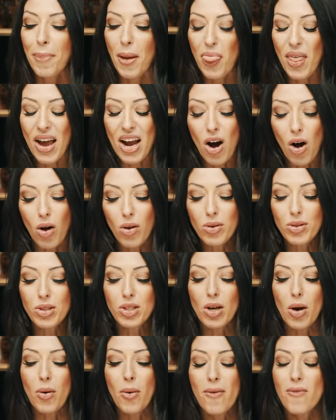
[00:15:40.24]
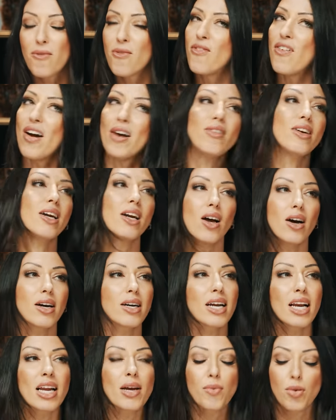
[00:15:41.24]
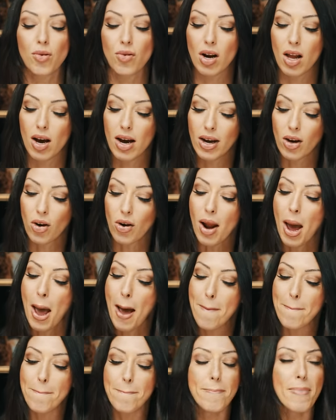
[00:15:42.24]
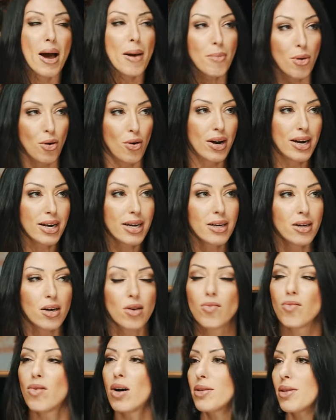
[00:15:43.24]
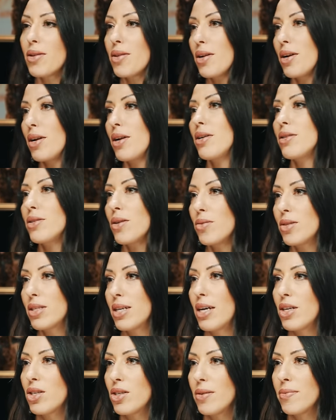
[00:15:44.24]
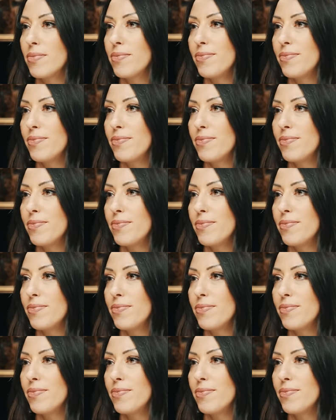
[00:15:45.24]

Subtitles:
but they also very likely were relying on memory rather than an association.